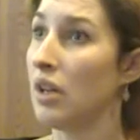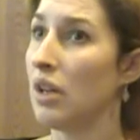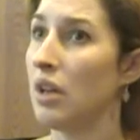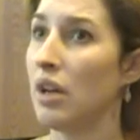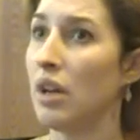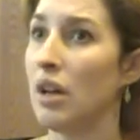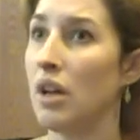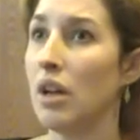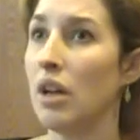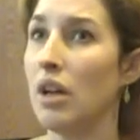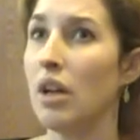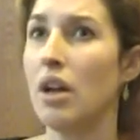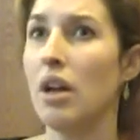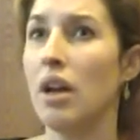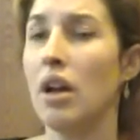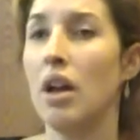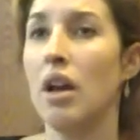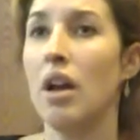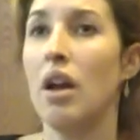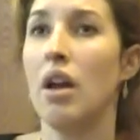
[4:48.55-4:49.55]
Or
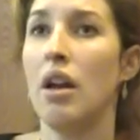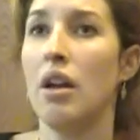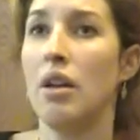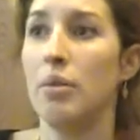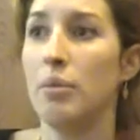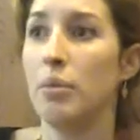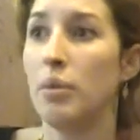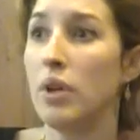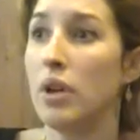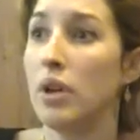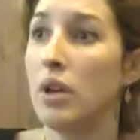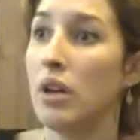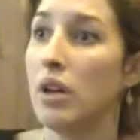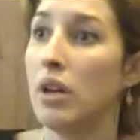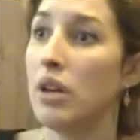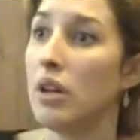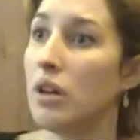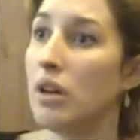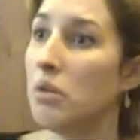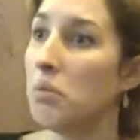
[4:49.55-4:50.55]
without mentioning any
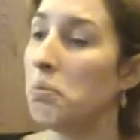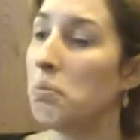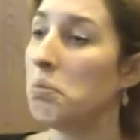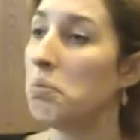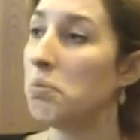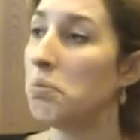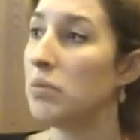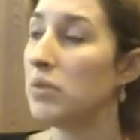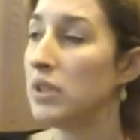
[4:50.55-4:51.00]
names, just...